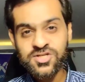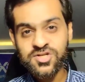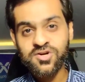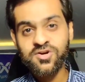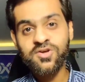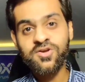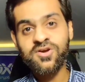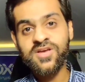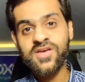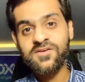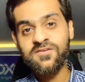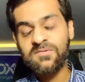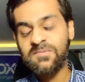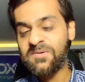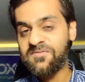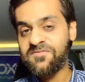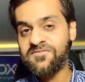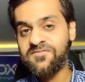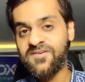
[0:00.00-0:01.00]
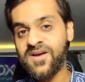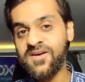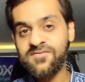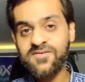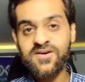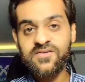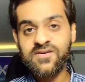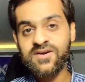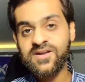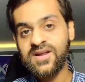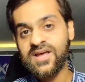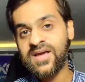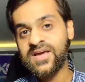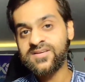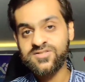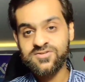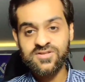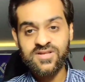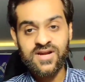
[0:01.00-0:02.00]
sure you're giving me 500
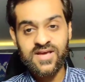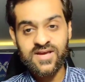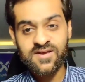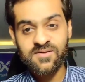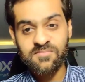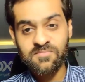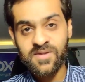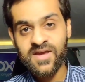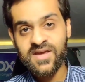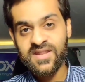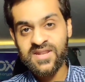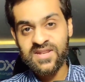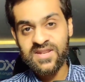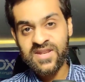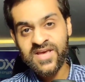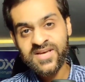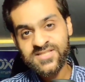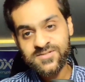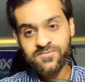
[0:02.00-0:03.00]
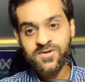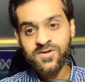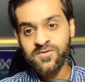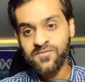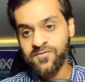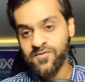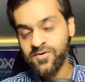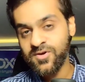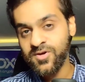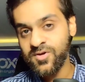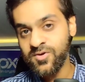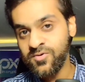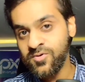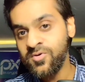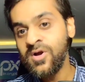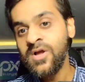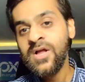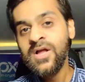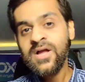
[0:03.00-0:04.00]
likes so that I can make next video for
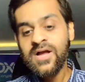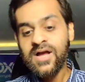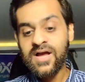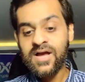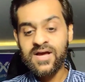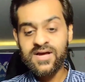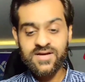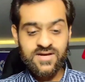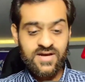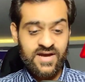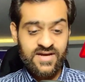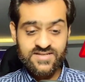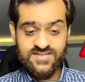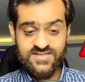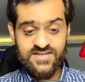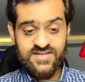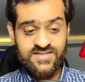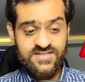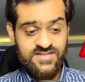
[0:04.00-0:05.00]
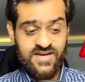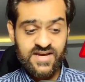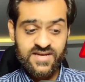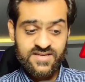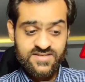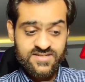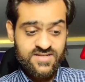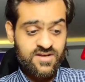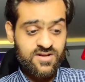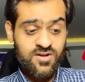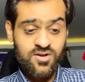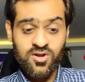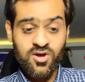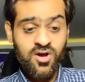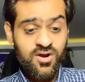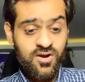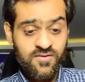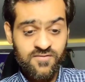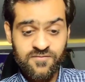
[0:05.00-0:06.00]
you. Guys, it takes a
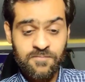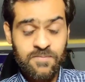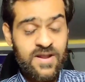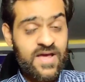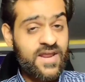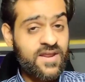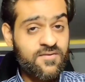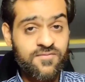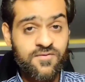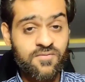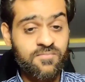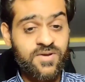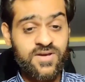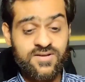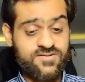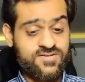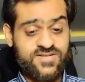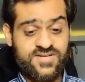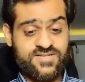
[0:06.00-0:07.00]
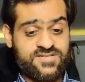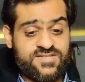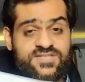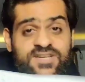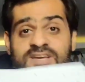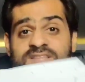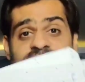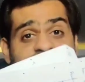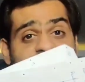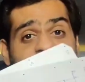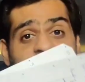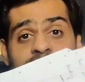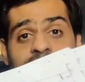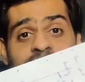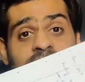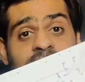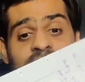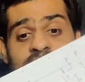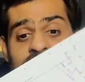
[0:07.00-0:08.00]
lot of planning for me. Just check this
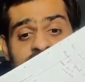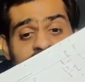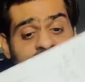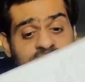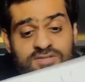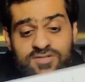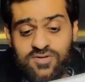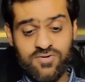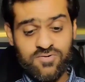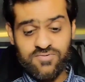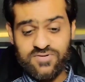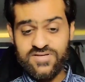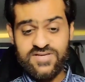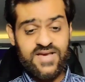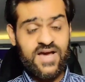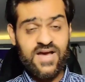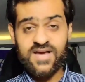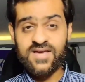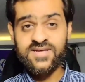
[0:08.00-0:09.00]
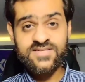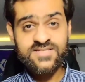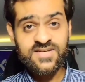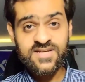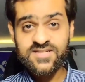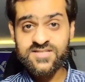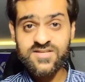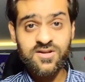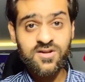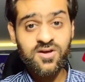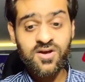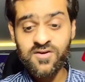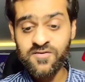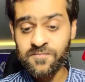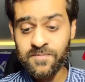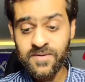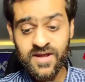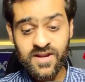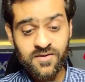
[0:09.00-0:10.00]
out. So yeah, it takes a lot
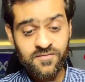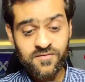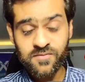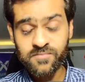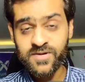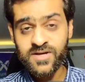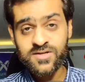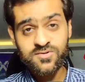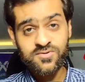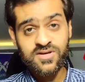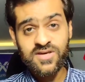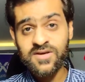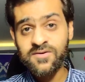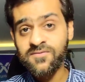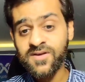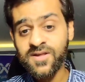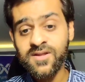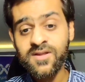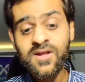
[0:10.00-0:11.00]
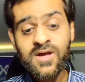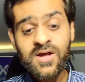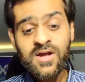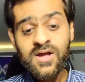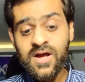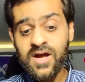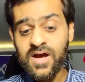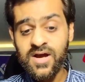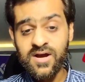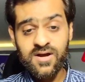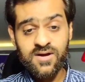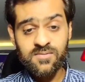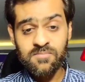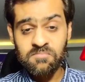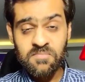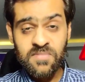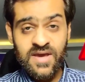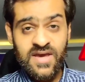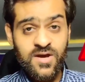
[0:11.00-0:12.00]
of planning for me to even
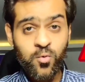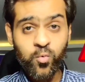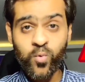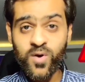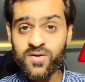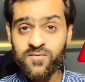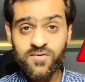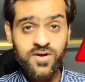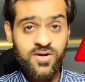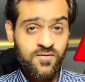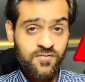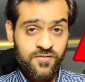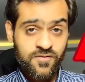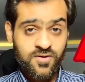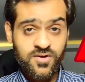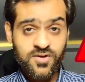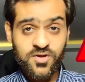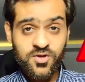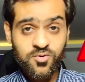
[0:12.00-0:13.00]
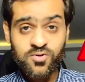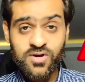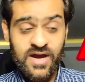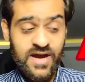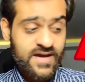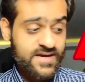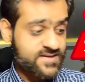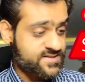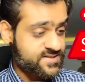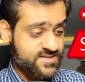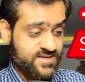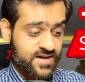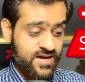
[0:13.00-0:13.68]
make one video for you guys.